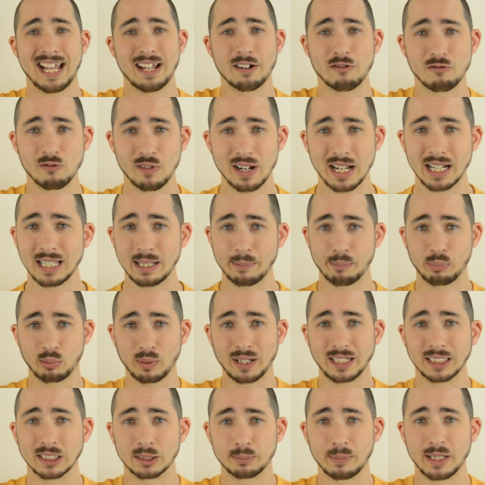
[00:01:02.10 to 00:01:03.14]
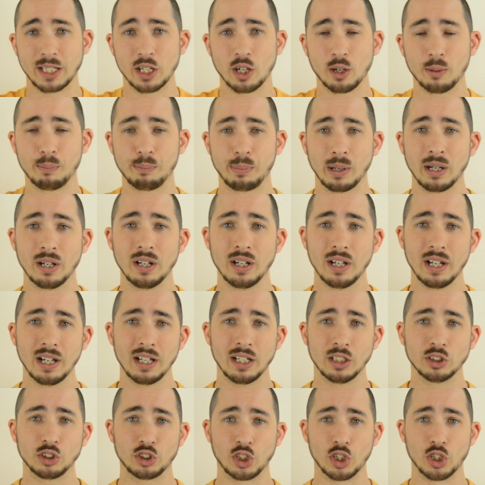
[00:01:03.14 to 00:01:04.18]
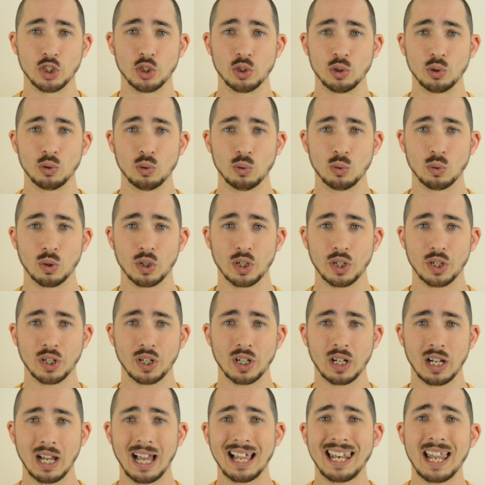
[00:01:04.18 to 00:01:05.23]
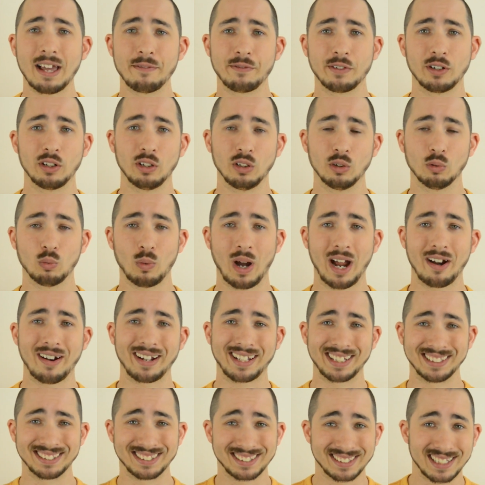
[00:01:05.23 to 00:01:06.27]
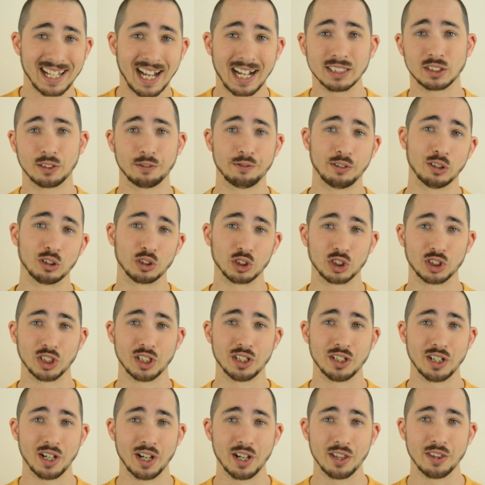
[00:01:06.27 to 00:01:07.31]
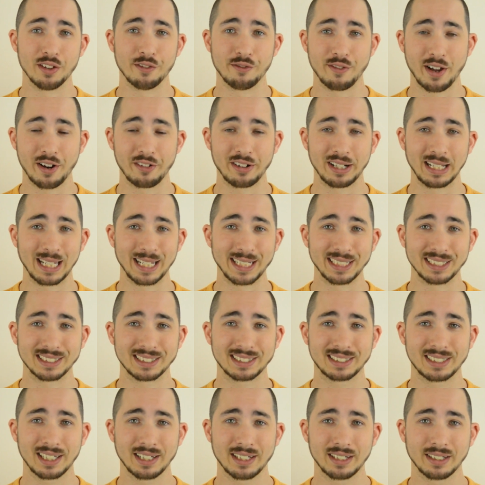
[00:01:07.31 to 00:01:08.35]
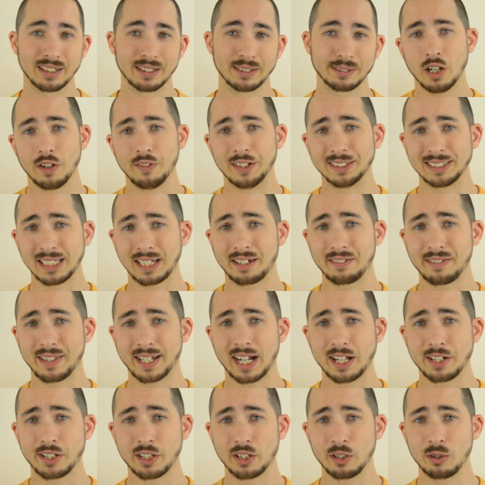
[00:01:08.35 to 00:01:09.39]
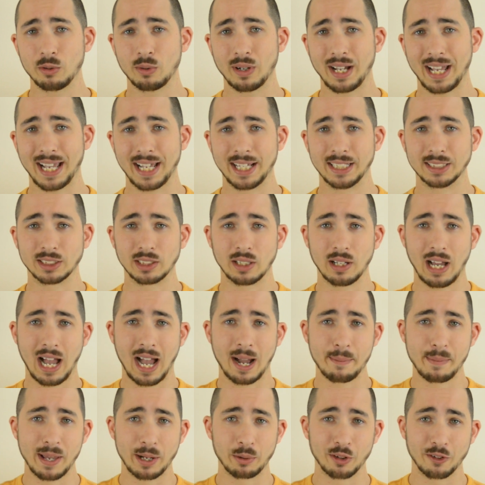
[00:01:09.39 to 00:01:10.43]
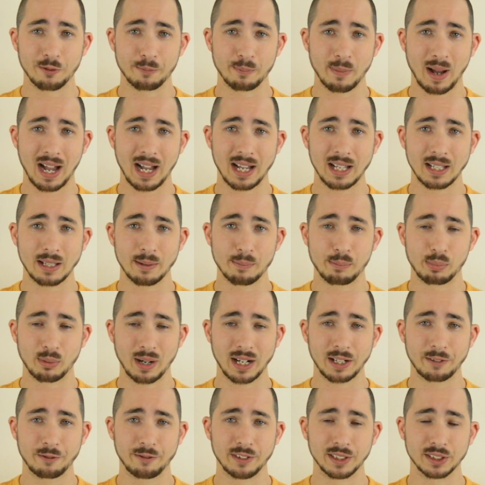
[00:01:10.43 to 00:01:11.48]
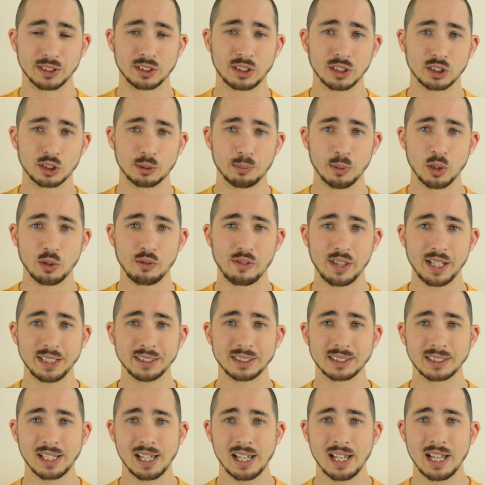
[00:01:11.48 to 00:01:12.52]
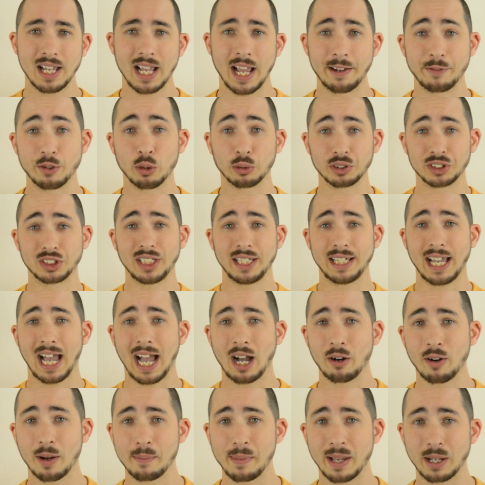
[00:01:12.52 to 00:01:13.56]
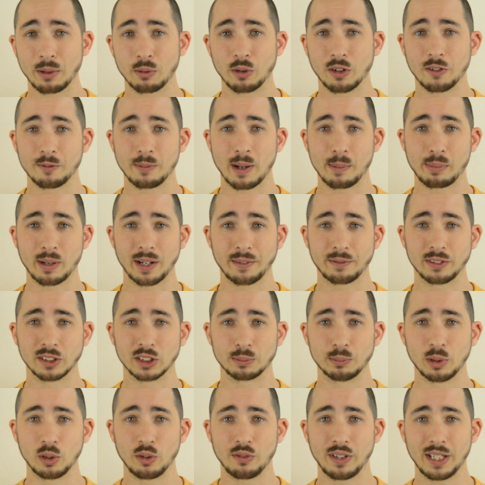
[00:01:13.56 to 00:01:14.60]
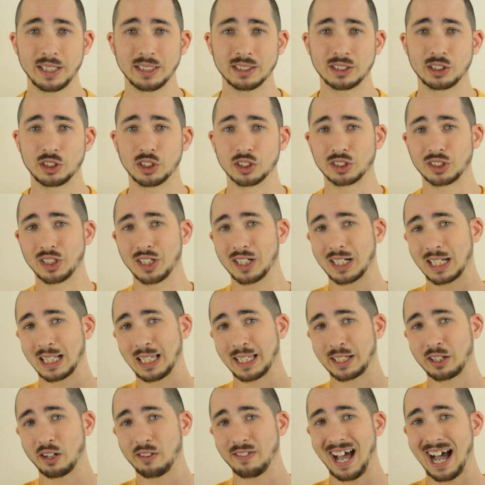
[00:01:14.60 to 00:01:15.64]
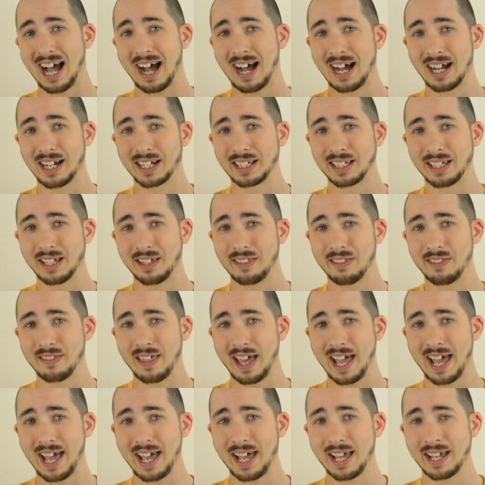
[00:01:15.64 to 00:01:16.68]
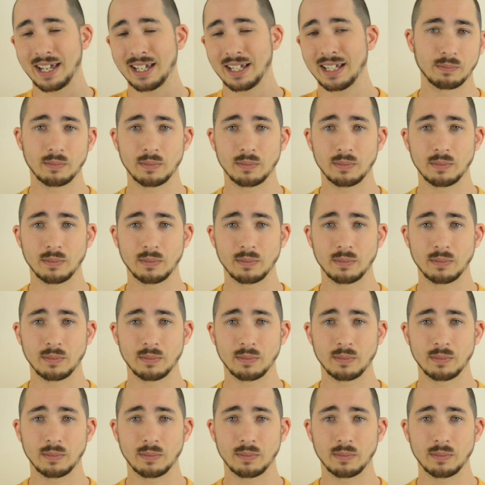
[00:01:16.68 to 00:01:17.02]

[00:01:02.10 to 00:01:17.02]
it really brings me up to a level where I can start to function at the very least. The second thing I do is I make one of my breakfast smoothies. If you want to see how I make one of my breakfast smoothies, just click on the I there.